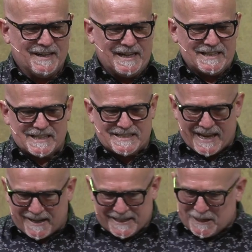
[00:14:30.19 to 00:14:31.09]
It's a
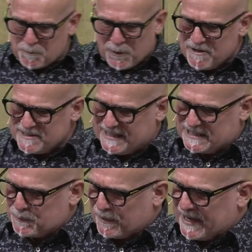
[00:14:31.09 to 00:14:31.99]
delicate process,
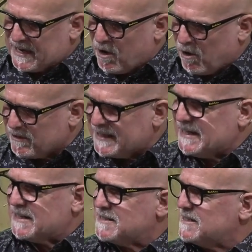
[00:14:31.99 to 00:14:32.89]
bringing
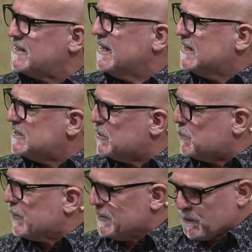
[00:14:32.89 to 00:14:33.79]
holiness to the
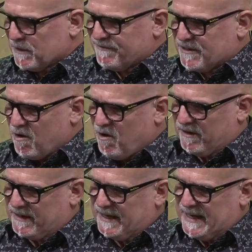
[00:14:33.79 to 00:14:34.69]
people of God.
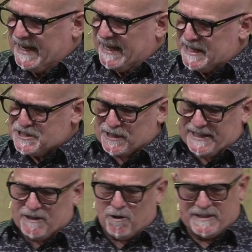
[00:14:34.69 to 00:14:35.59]
Initially,
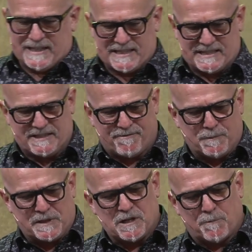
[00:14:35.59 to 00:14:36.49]
God does this from
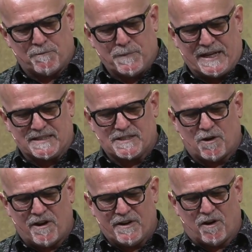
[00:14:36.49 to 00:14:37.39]
the top of Mount
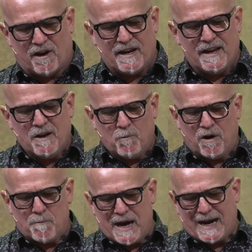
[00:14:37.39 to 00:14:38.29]
Sinai, where
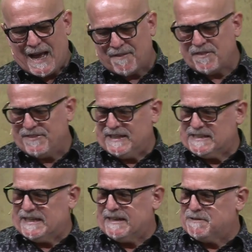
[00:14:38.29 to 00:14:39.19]
among other things,
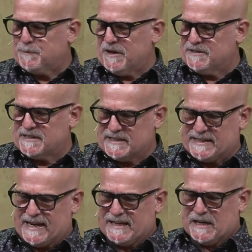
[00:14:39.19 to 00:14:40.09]
he gives Moses the
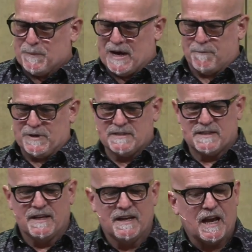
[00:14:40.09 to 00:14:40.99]
Ten Commandments,
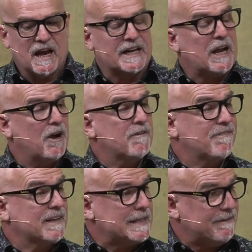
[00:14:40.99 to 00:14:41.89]
a code
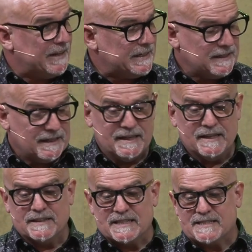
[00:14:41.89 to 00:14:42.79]
for living
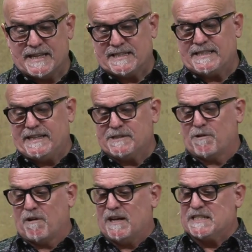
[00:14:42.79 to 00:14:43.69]
that sets the
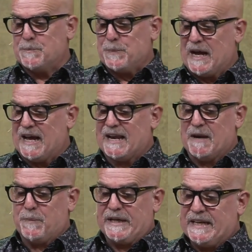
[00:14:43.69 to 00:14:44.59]
Israelites apart
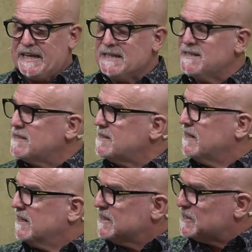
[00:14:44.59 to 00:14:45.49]
and begins
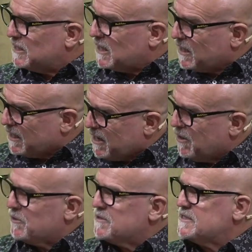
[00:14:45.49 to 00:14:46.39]
to
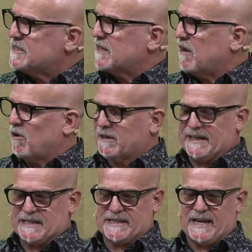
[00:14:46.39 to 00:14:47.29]
close the
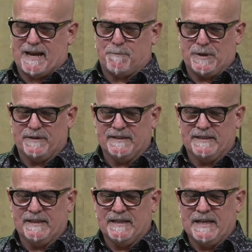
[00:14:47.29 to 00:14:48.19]
holiness gap.
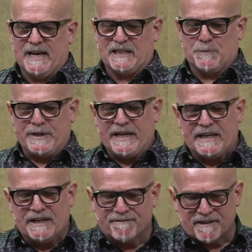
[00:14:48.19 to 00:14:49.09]
At the
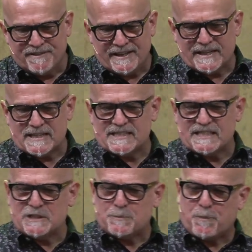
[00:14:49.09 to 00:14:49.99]
beginning of Leviticus,
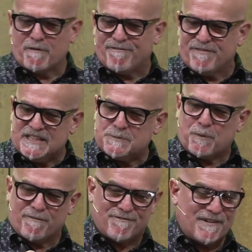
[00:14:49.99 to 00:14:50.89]
this
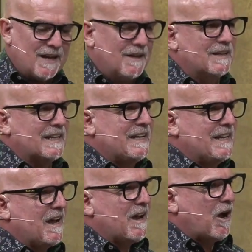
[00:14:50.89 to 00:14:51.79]

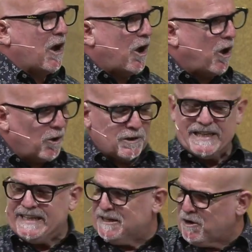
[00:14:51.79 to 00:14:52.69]
profoundly
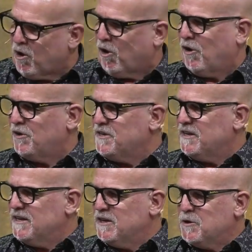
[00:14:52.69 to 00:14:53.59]
holy God
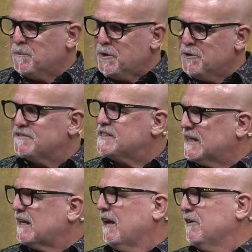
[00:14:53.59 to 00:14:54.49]
moves to
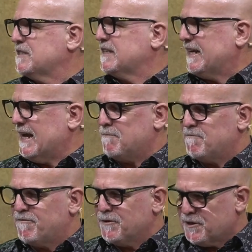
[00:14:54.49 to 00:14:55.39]
close the gap
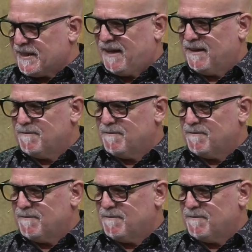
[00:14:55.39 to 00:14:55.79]
further.